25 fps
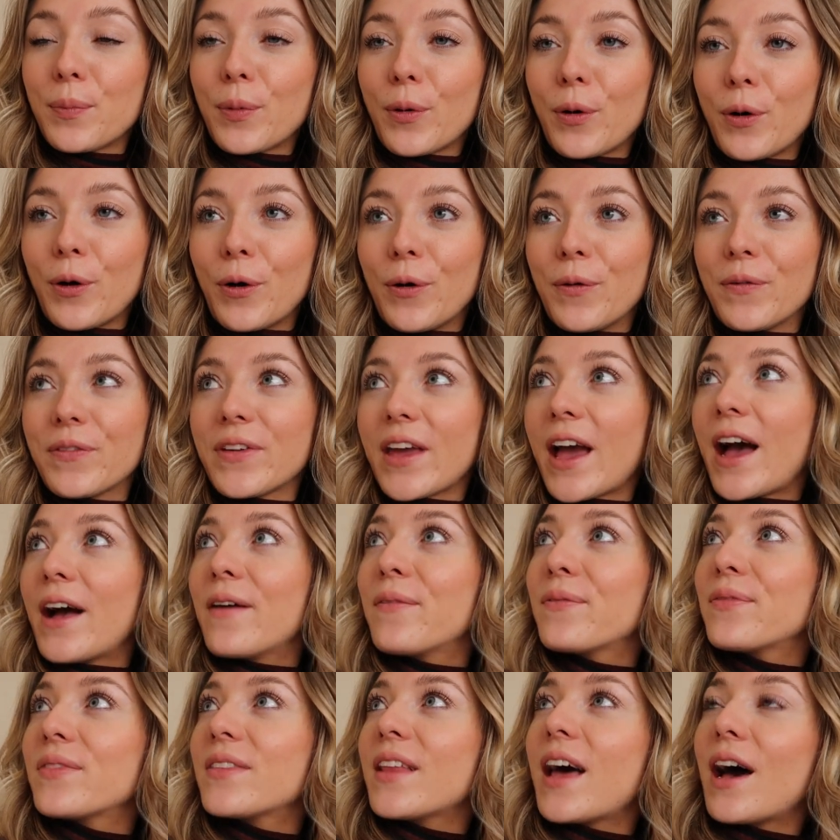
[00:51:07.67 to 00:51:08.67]
But yeah,
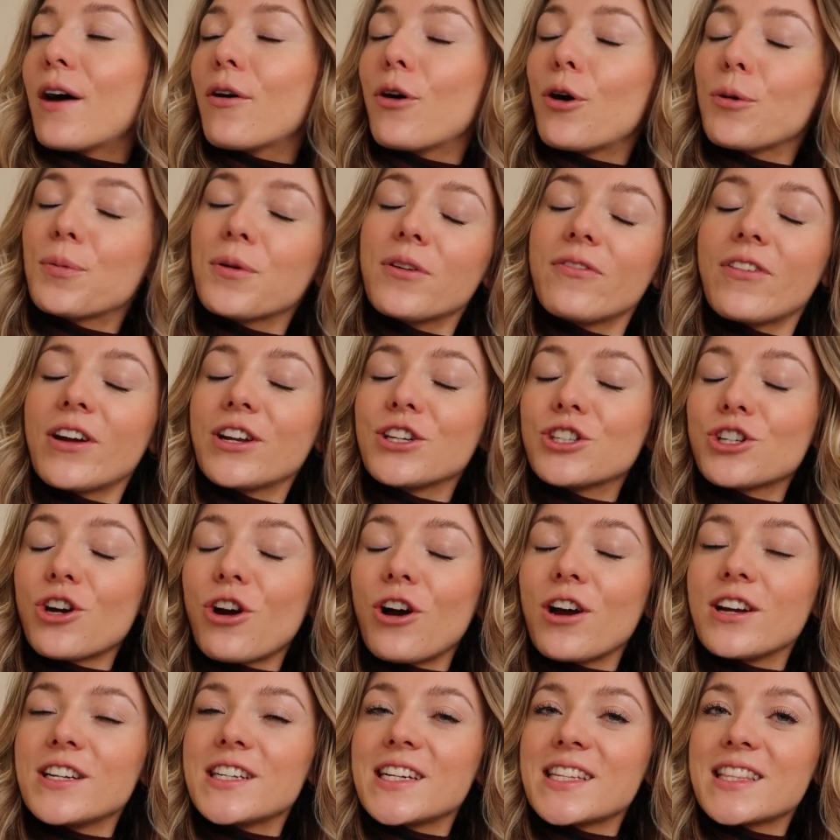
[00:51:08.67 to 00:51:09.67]
I hope you've
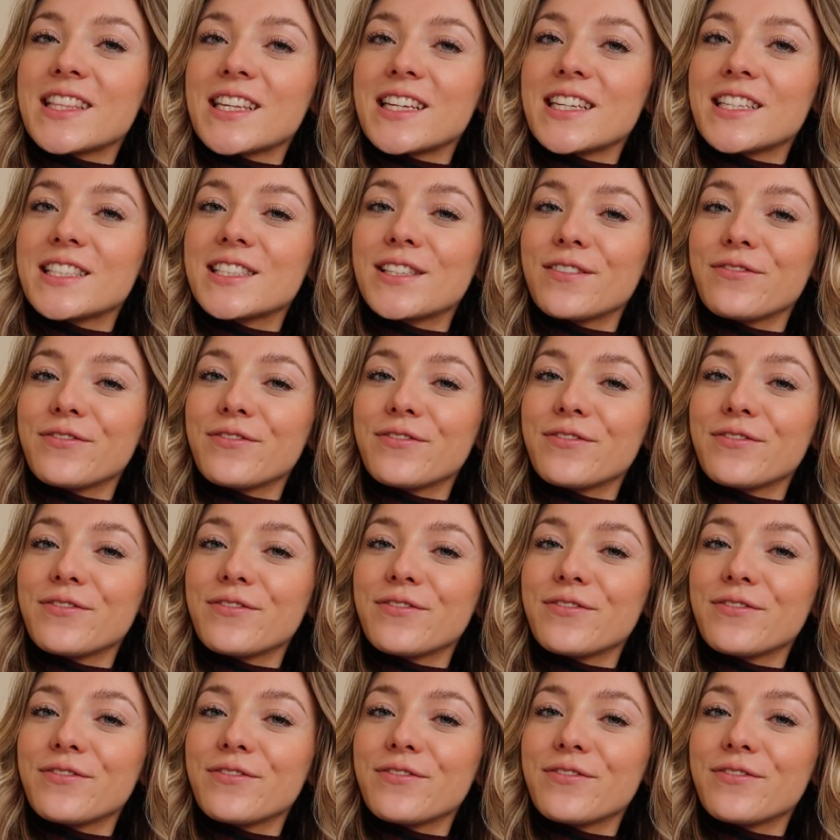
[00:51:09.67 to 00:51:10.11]
enjoyed this